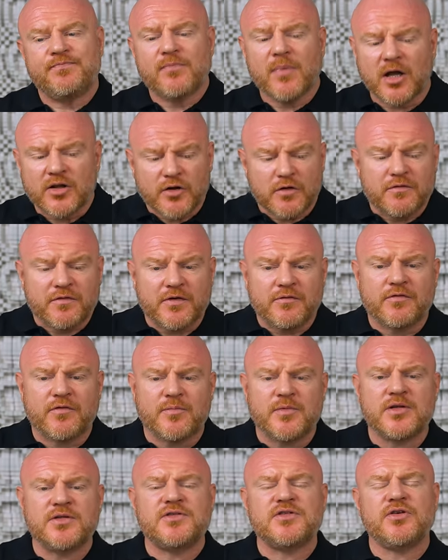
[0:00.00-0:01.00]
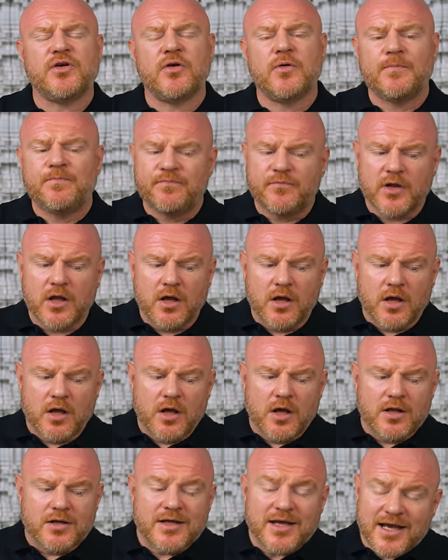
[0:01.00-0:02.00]
But I do think from the two,
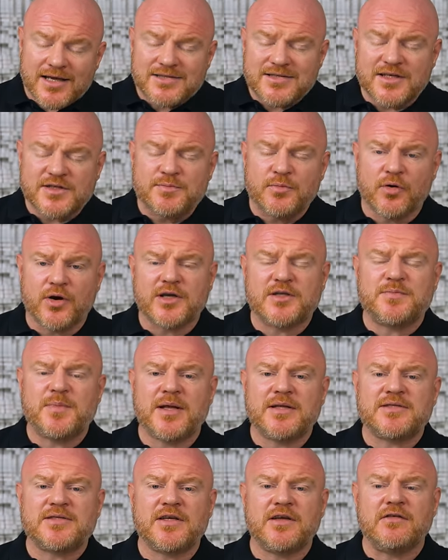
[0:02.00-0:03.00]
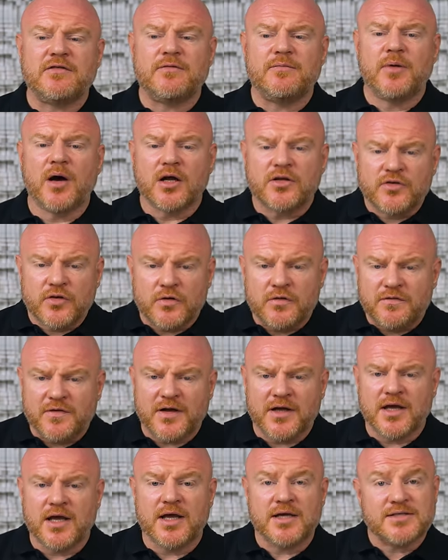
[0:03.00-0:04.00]
Yes, it's more expensive, but I do
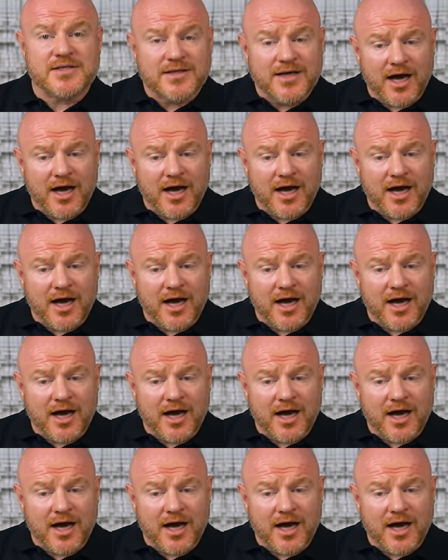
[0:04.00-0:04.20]
think it is a